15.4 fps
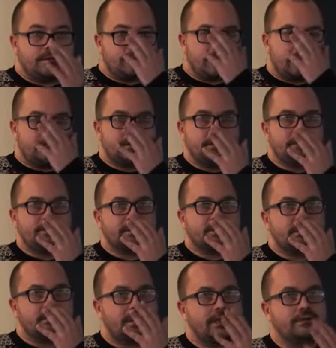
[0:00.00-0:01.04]
basically
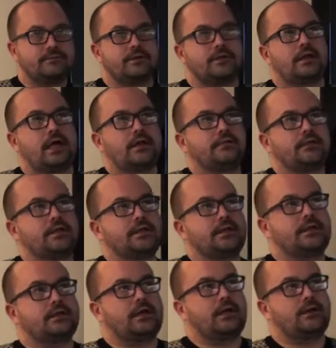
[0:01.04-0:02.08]
because I was
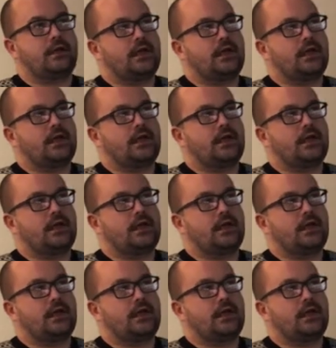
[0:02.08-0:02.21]
looking